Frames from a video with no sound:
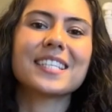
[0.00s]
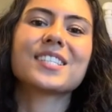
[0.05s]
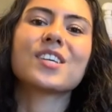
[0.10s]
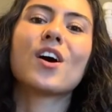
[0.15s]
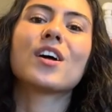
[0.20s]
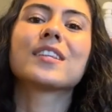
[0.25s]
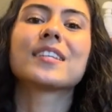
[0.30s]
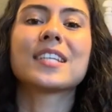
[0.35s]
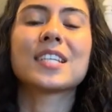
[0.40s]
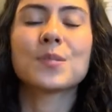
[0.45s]
is
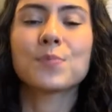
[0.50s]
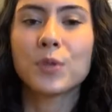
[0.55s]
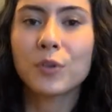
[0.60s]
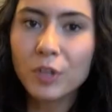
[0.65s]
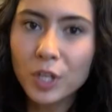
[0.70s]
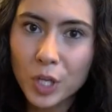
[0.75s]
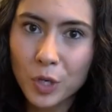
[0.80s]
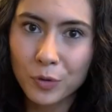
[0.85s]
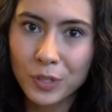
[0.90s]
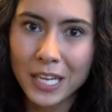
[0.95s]
called
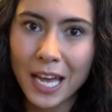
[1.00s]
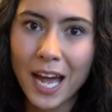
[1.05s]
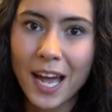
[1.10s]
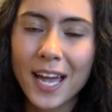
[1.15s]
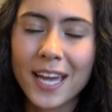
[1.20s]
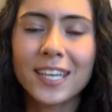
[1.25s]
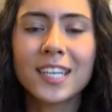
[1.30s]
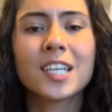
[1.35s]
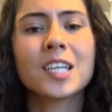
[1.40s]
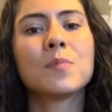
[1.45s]

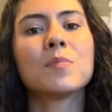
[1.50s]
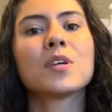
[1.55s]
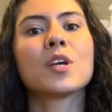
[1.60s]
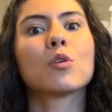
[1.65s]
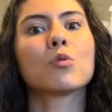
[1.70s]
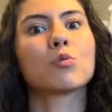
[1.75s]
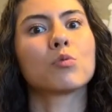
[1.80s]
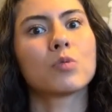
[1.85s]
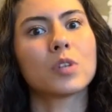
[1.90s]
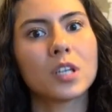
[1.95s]
dyspareunia and it can be
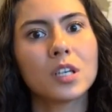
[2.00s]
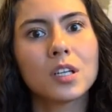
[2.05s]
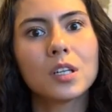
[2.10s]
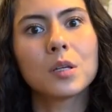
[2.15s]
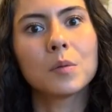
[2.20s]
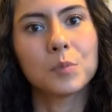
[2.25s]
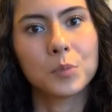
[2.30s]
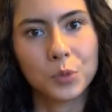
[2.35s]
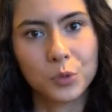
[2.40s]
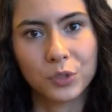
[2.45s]
a
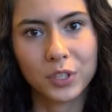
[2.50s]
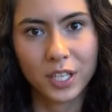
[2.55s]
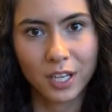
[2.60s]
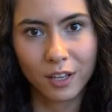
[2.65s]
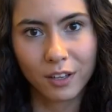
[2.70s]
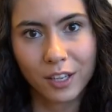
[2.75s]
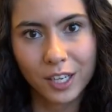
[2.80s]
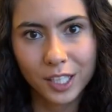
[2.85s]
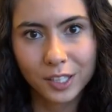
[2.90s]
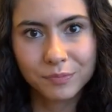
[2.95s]
real mood
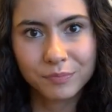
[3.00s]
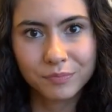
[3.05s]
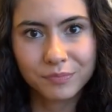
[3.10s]
killer.